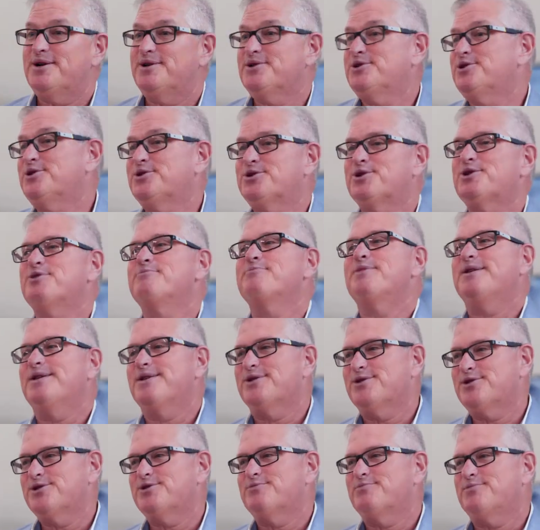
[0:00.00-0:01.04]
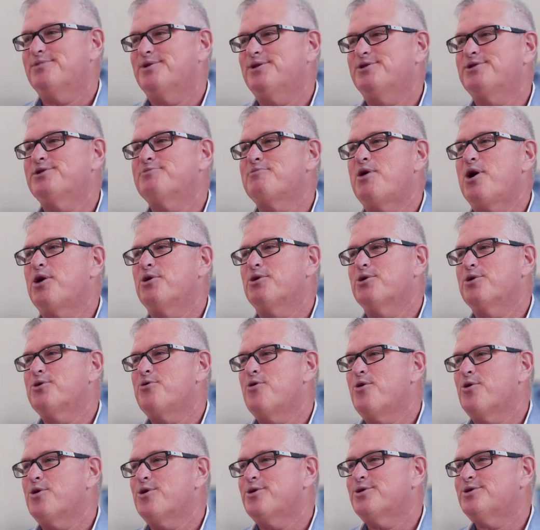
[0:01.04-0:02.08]
It's just going to be in smaller
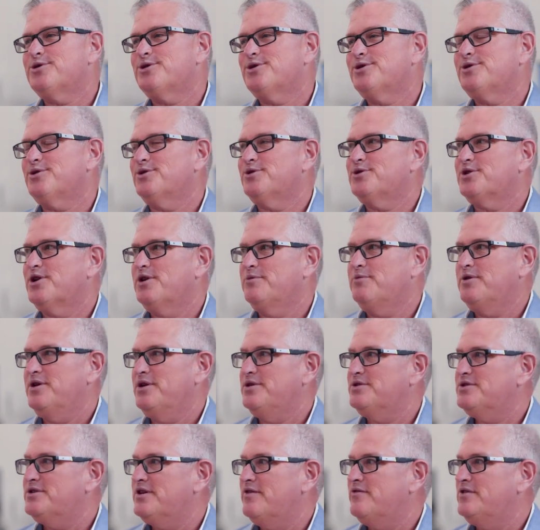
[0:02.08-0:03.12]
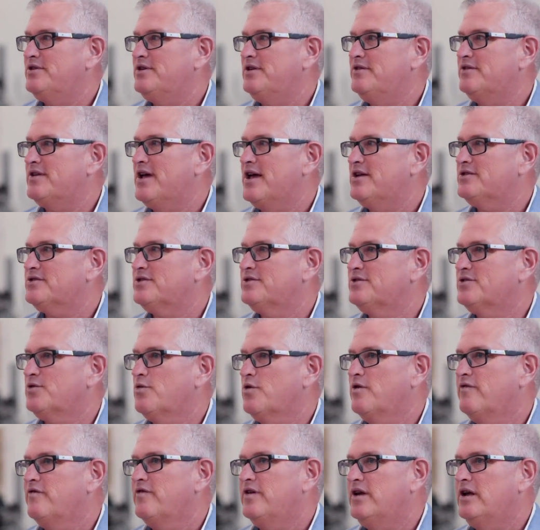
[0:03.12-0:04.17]
quarters. So it's going to be in 17,000
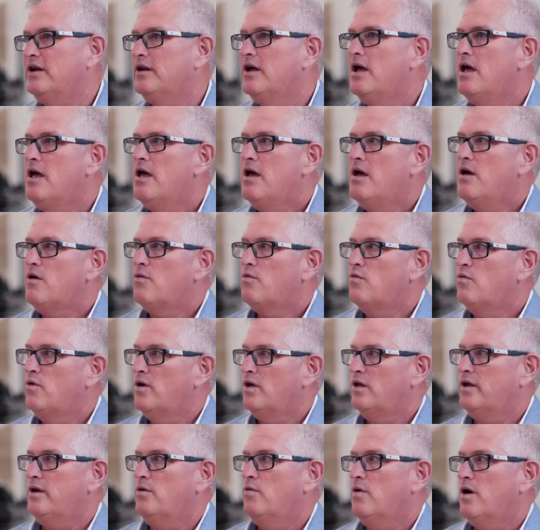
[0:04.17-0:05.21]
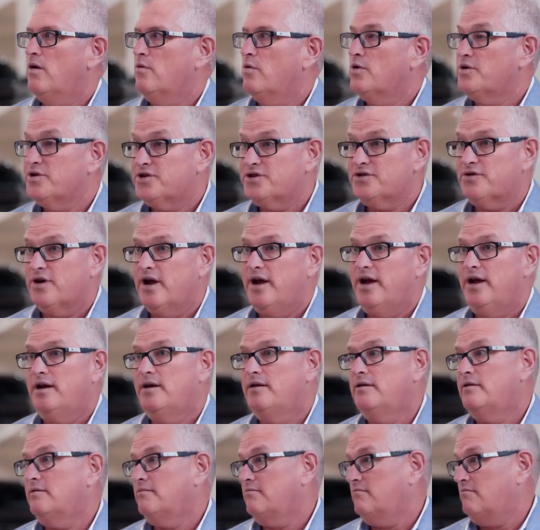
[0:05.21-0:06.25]
square feet. Really where we're
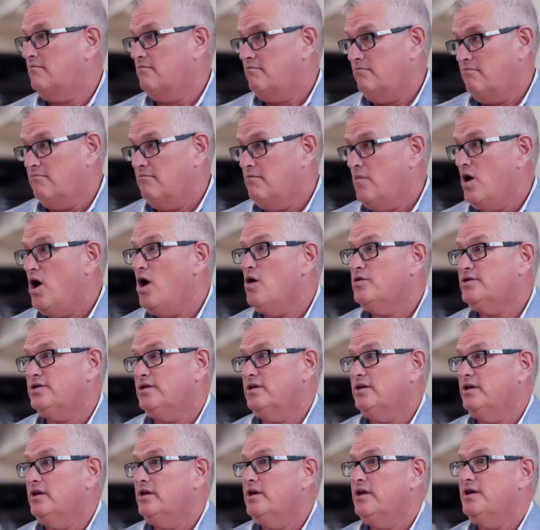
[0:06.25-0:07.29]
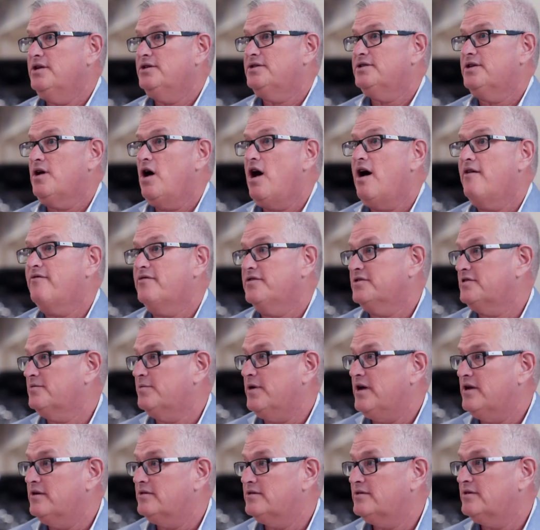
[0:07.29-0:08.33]
strained mostly is office
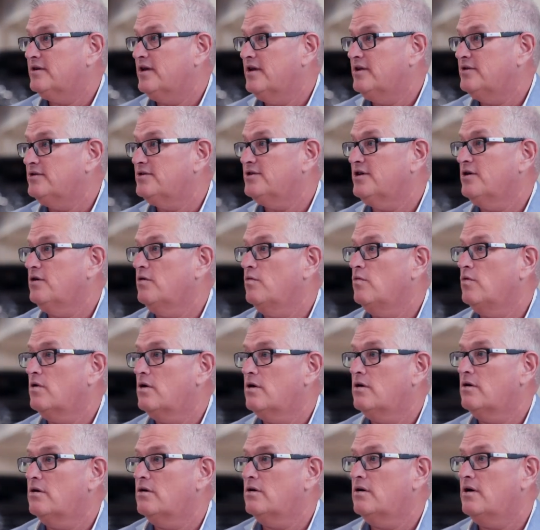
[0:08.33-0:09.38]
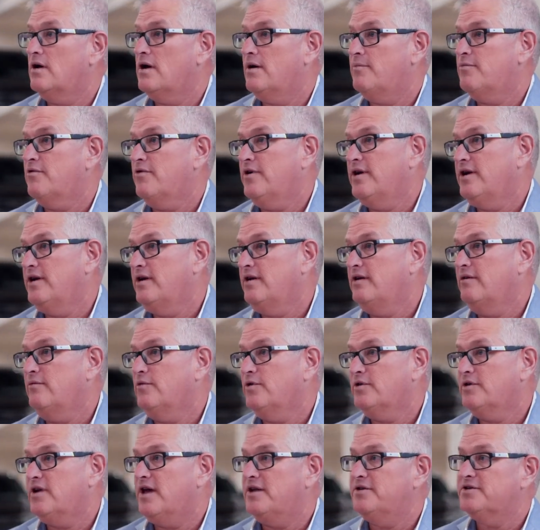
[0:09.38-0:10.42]
space. And so we're
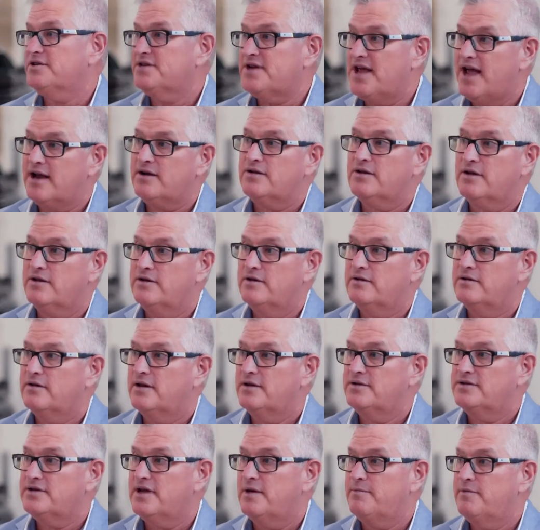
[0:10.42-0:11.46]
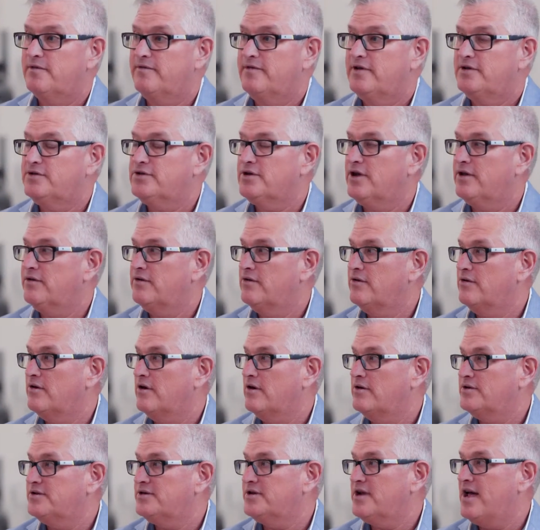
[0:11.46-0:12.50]
kind of stacked on top of each other,
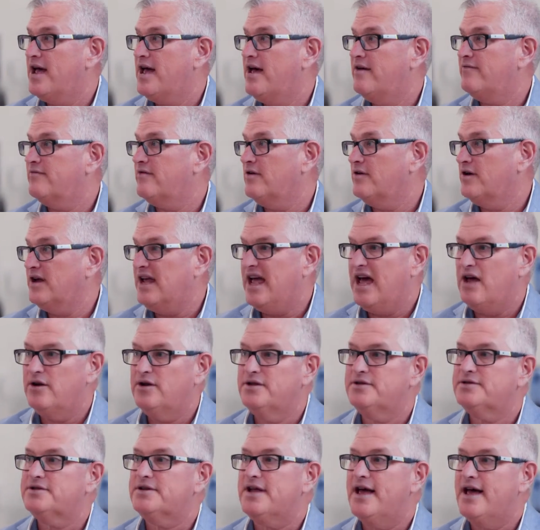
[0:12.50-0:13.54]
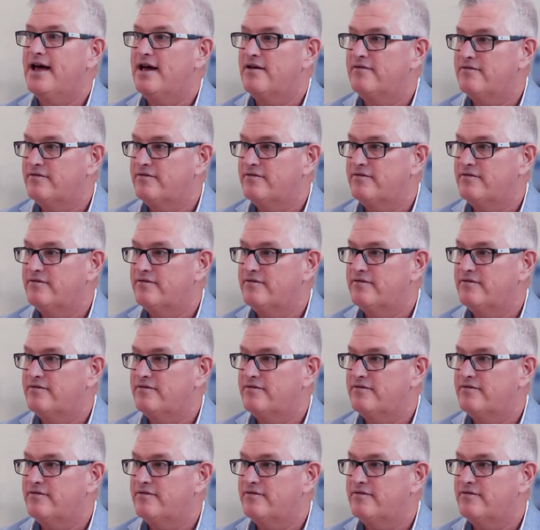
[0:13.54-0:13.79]
our staff, our accounting staff.